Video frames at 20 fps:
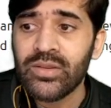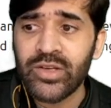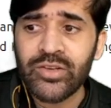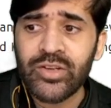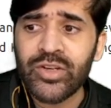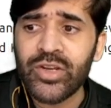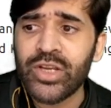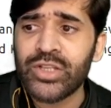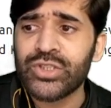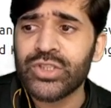Threat
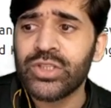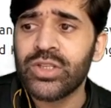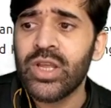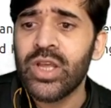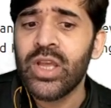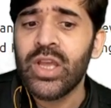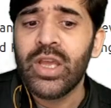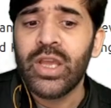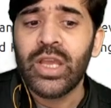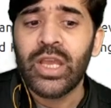detection
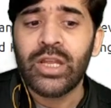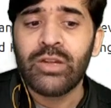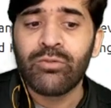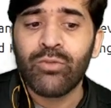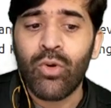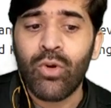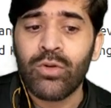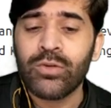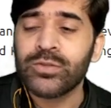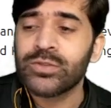
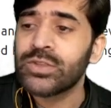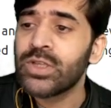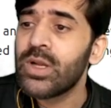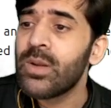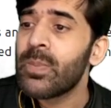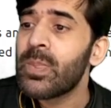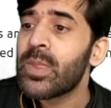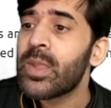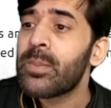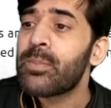involves
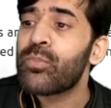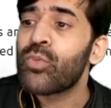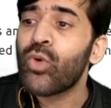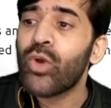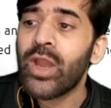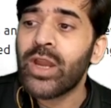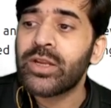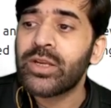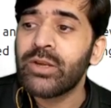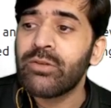
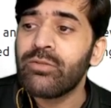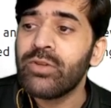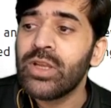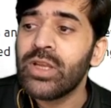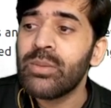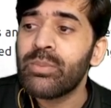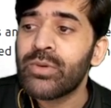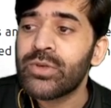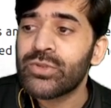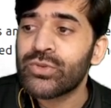
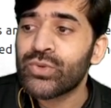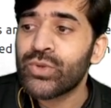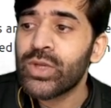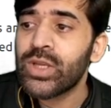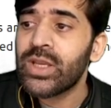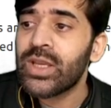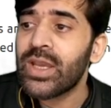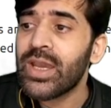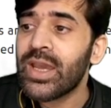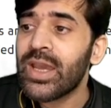proactively
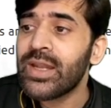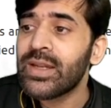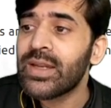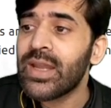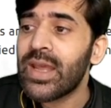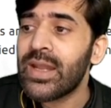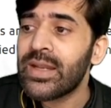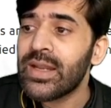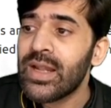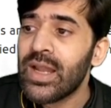pursuing
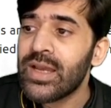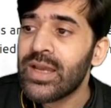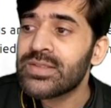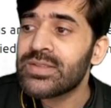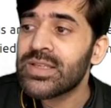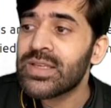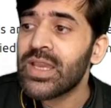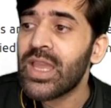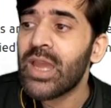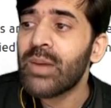and
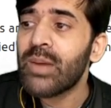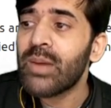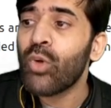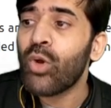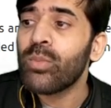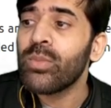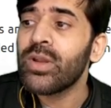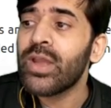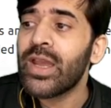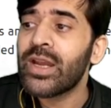analyzing
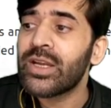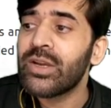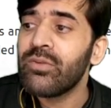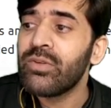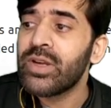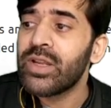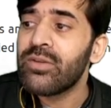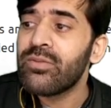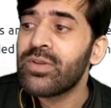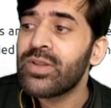abnormal
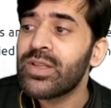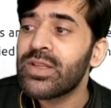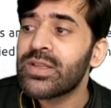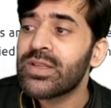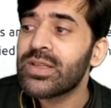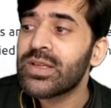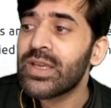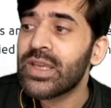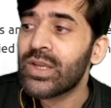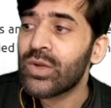activity
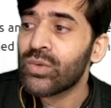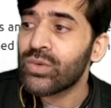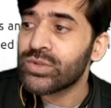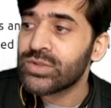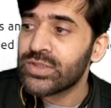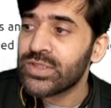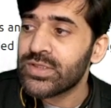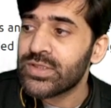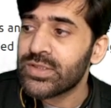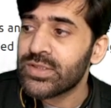within the
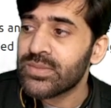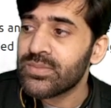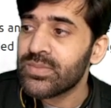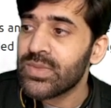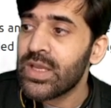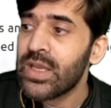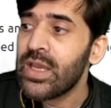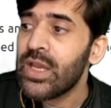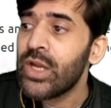ecosystem